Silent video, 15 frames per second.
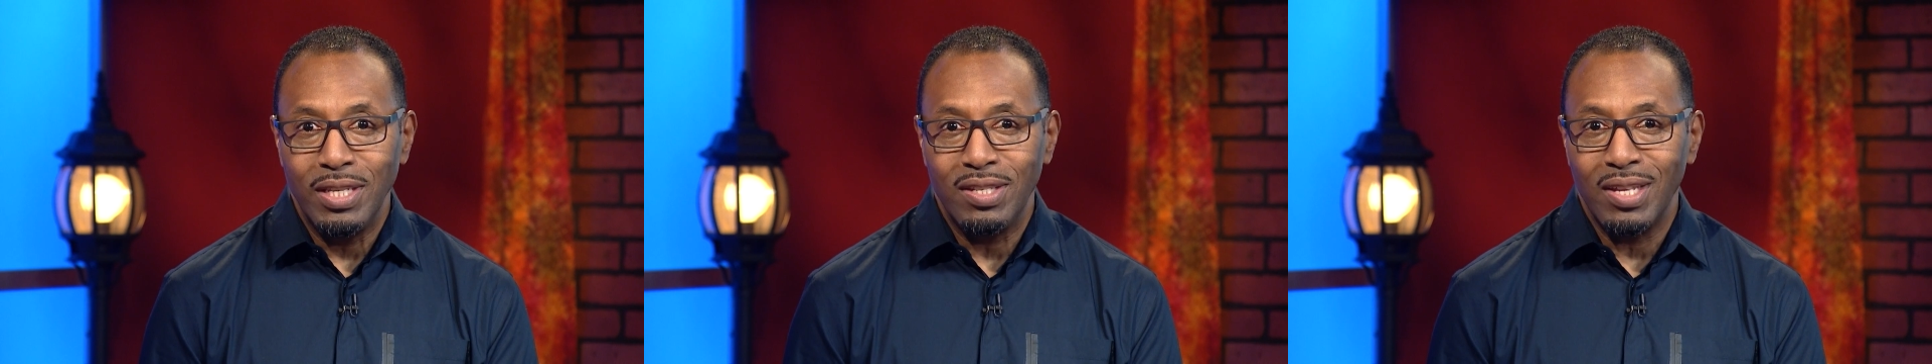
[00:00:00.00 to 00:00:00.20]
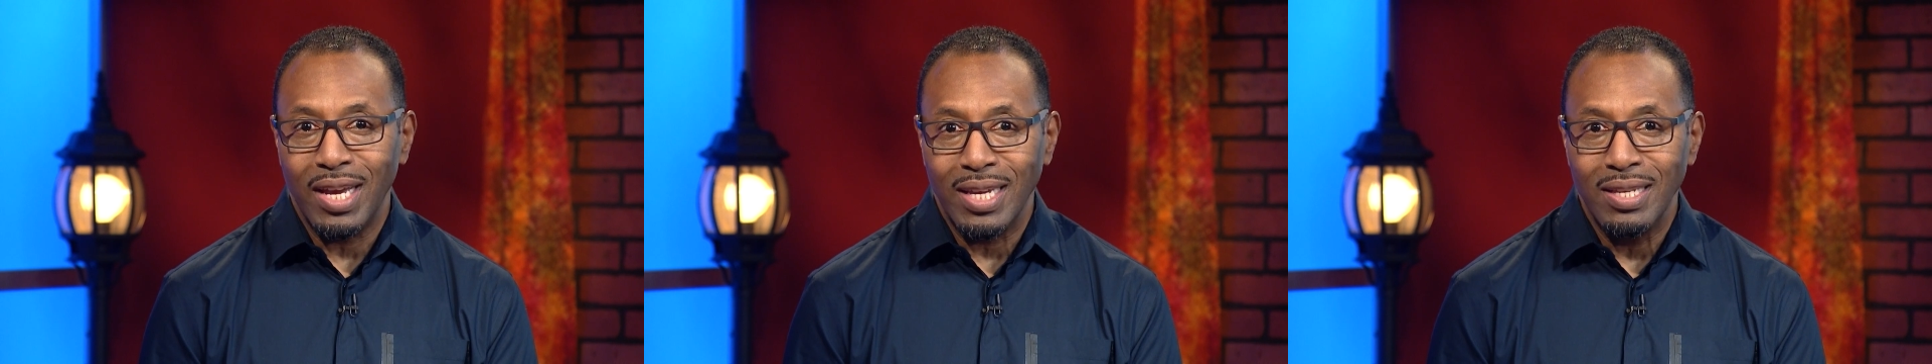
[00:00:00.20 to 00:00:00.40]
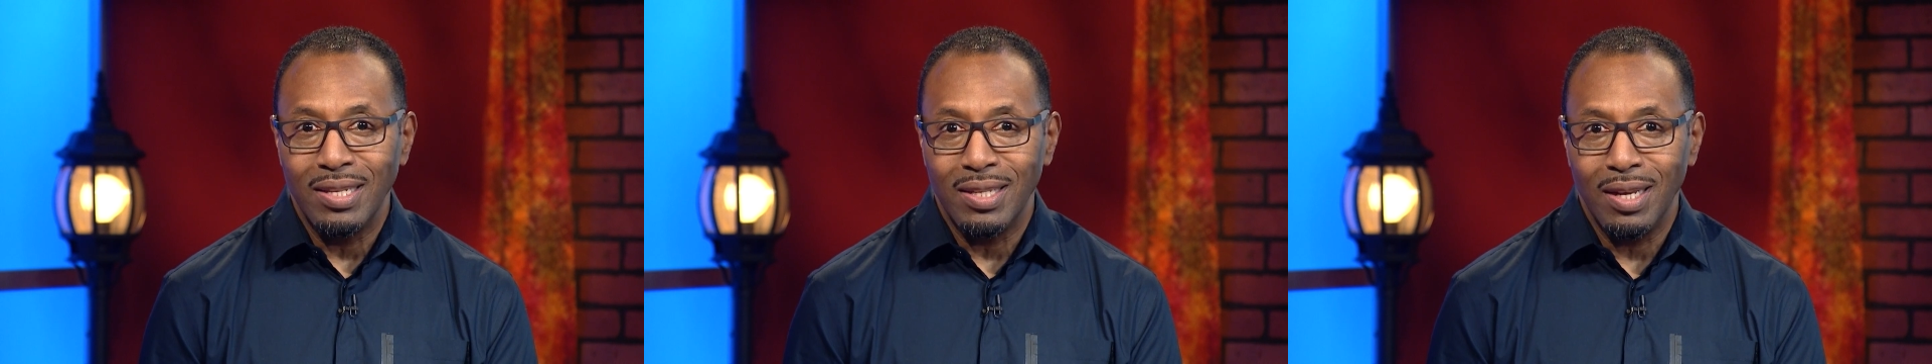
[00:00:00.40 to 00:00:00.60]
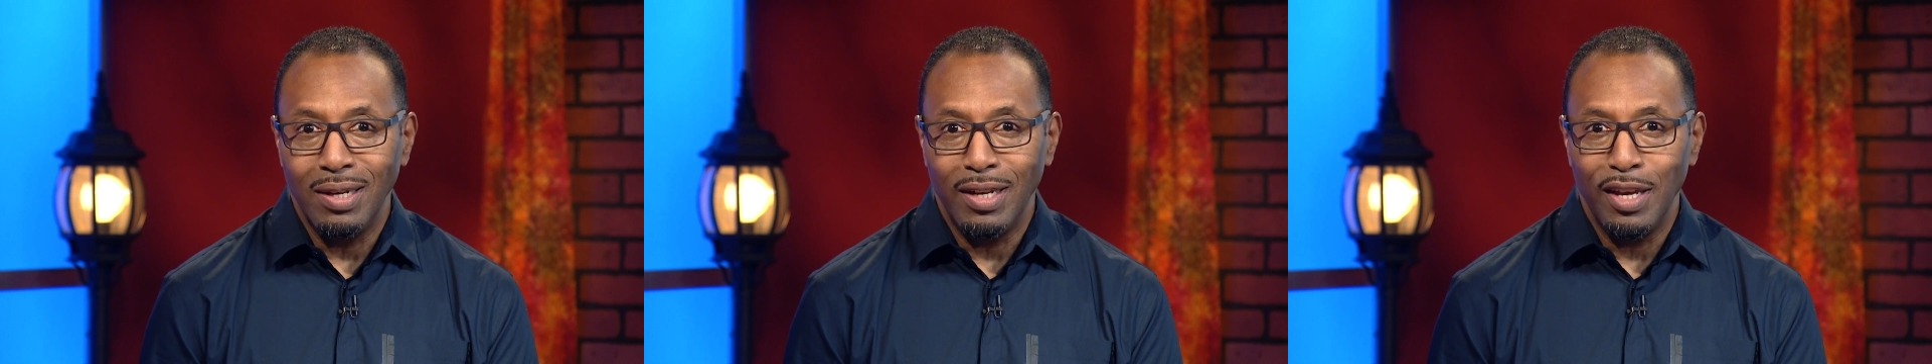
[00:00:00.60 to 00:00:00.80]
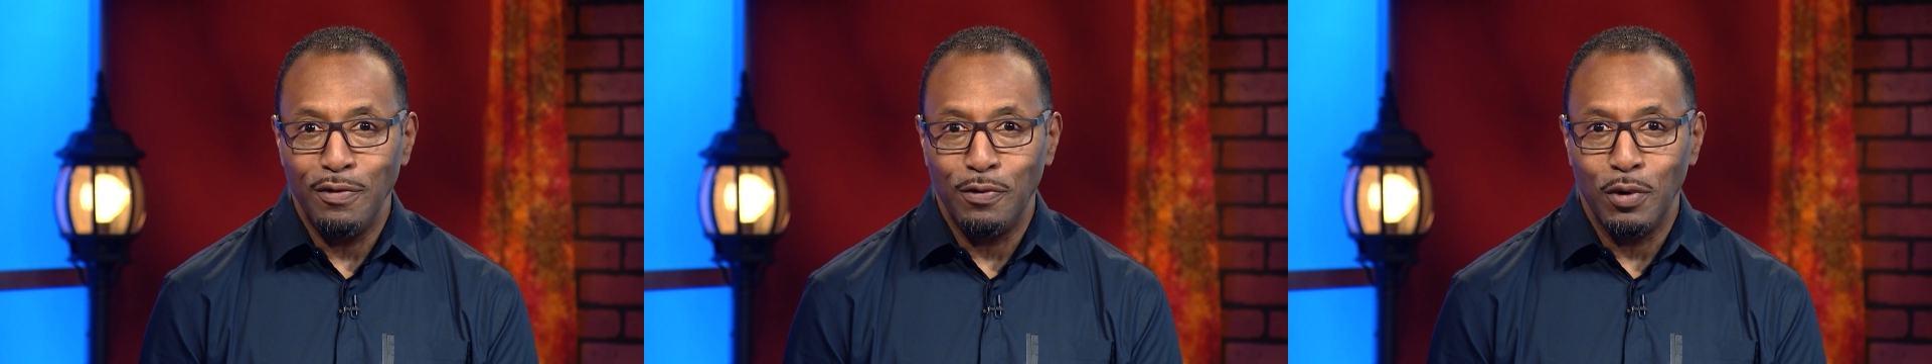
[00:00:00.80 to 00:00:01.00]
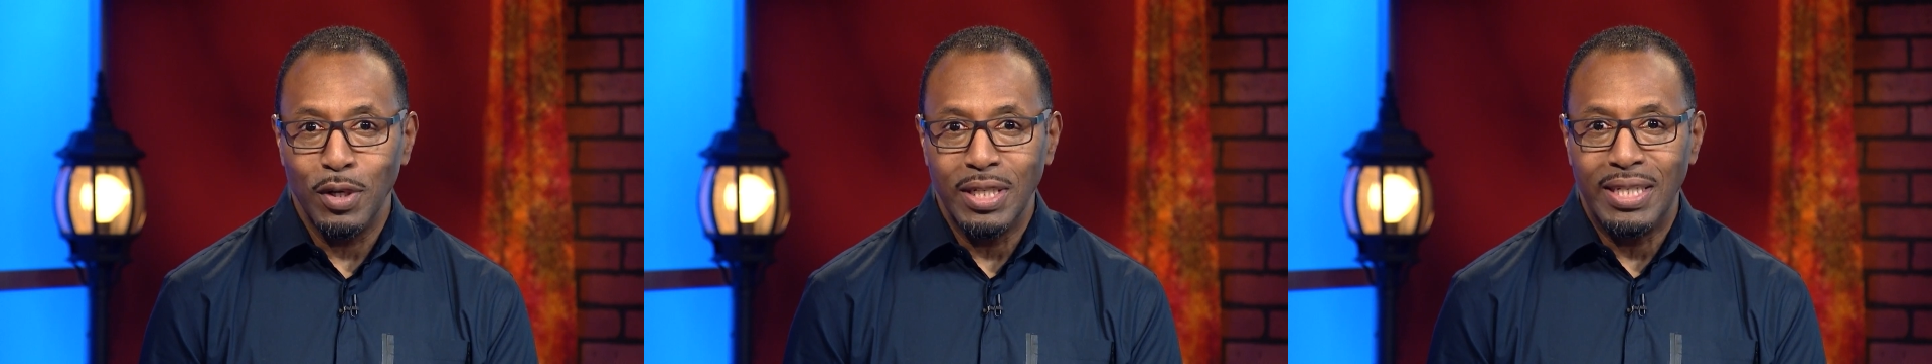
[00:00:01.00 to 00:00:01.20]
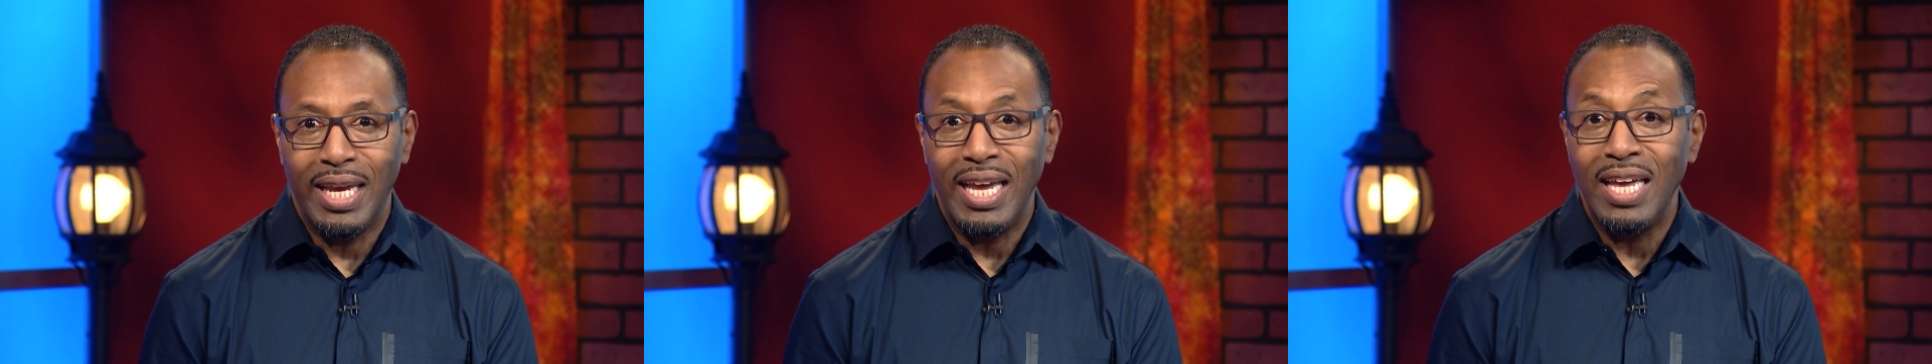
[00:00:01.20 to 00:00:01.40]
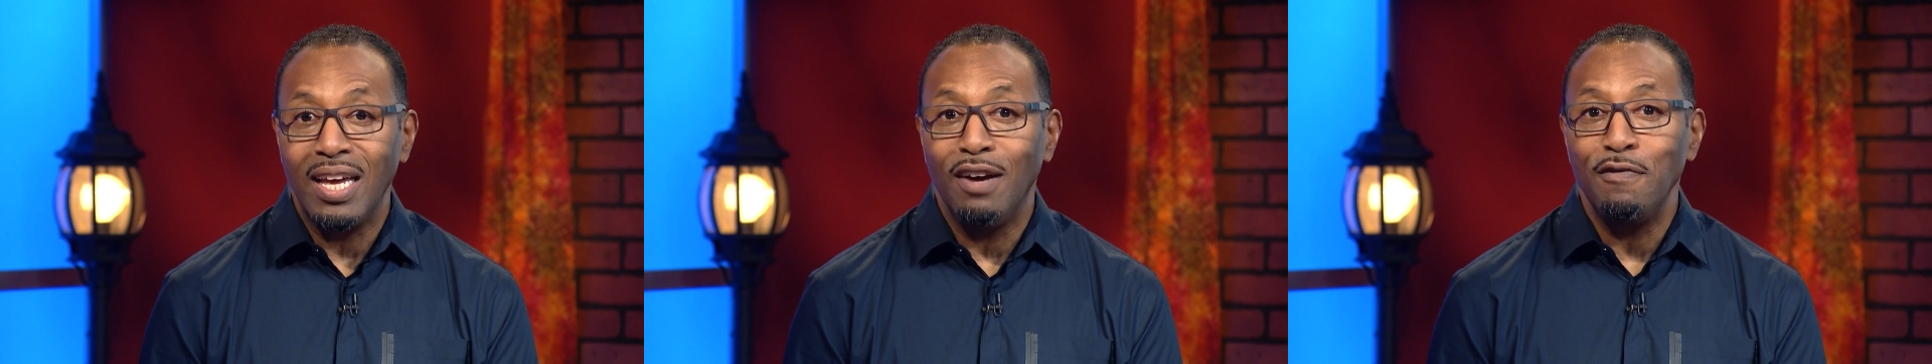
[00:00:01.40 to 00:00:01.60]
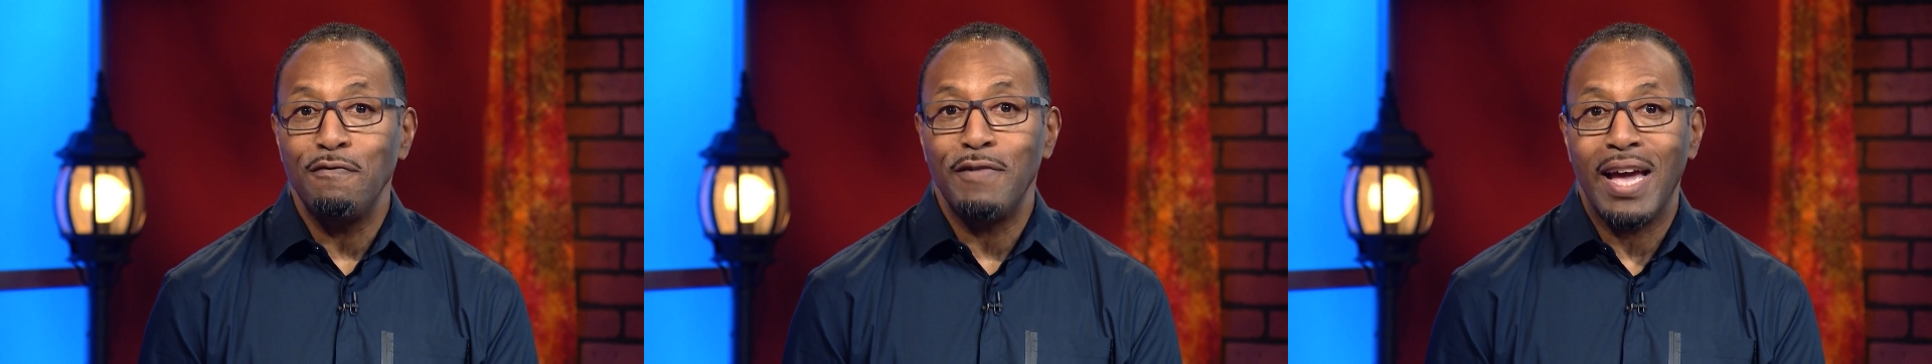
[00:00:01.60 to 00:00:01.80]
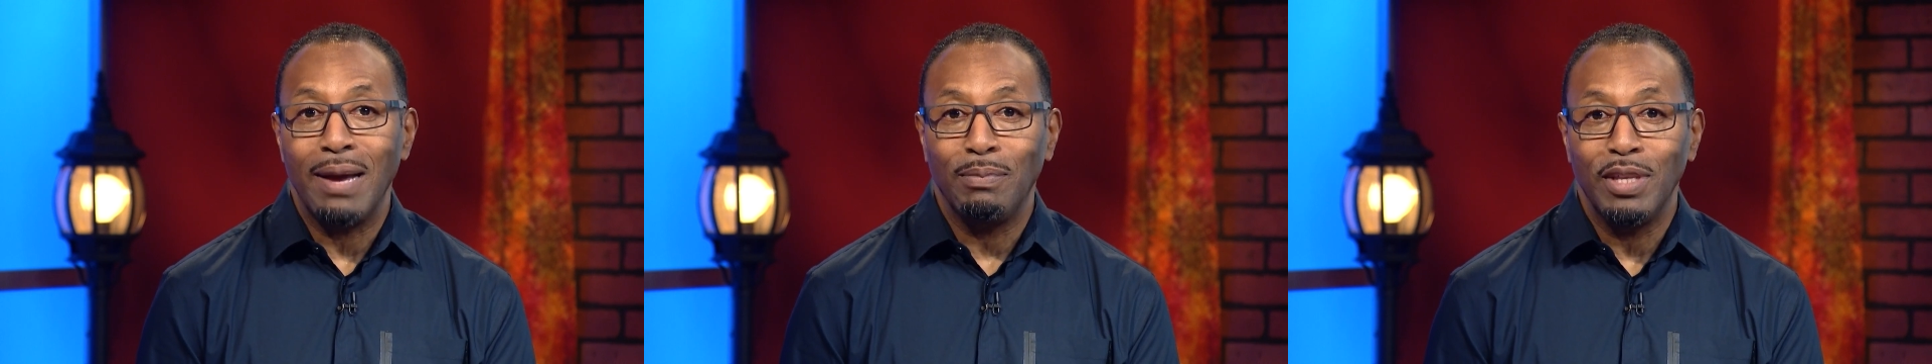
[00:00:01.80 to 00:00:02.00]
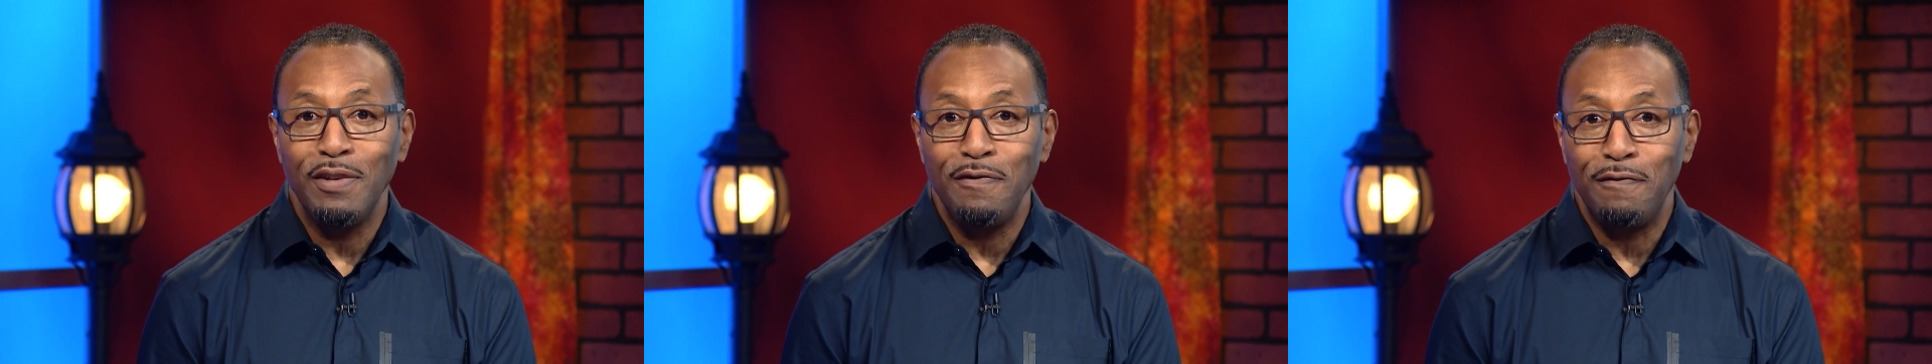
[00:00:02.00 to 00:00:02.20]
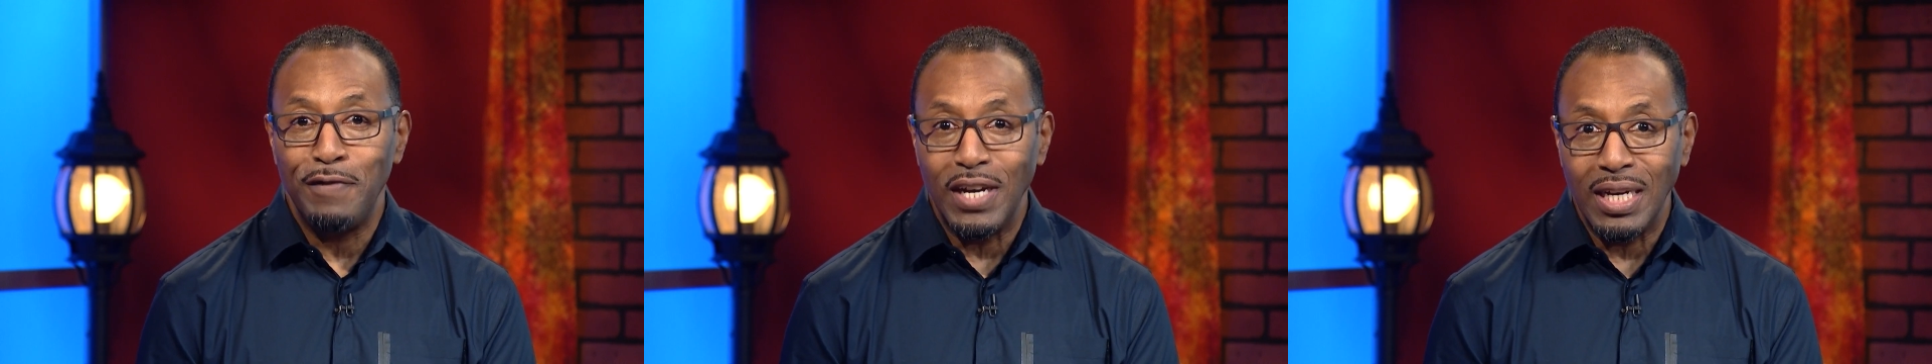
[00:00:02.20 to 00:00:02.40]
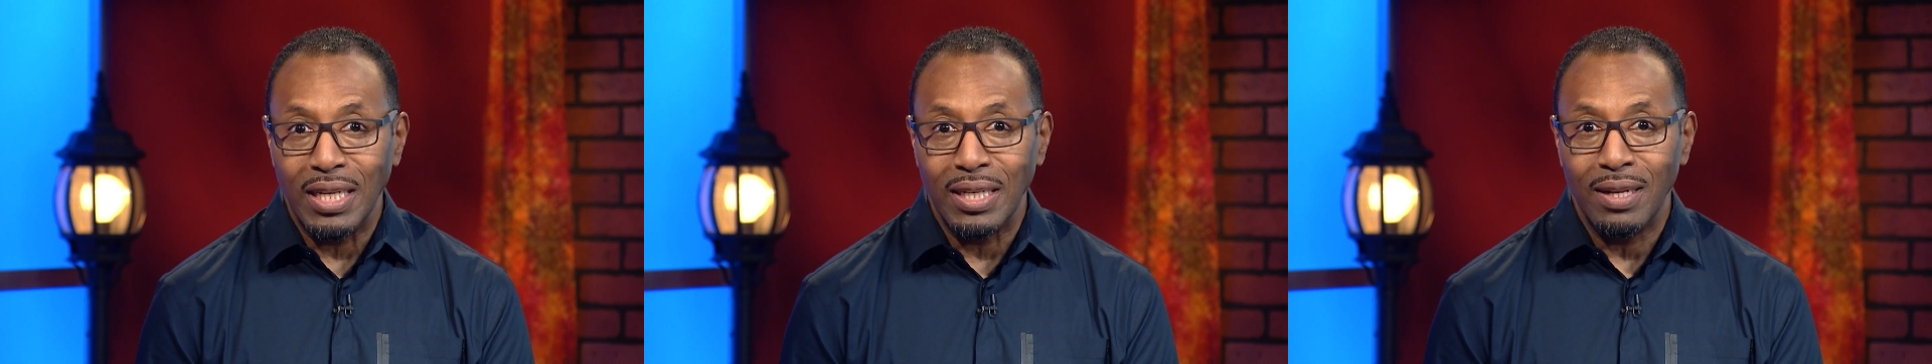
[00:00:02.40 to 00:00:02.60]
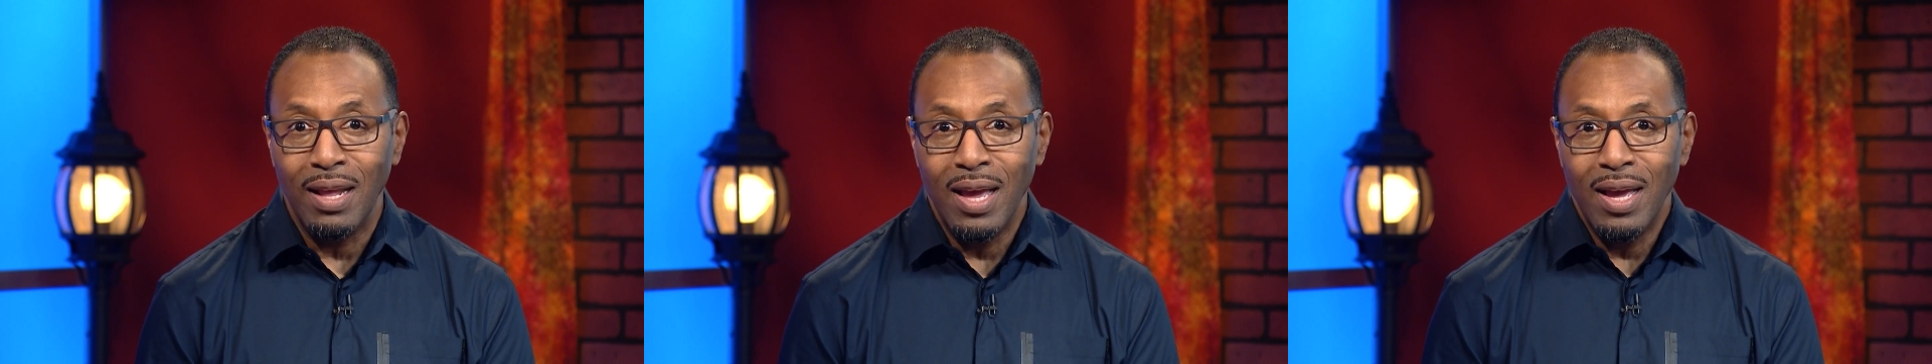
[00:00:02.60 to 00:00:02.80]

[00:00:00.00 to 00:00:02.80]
second Sunday for a day of family fun.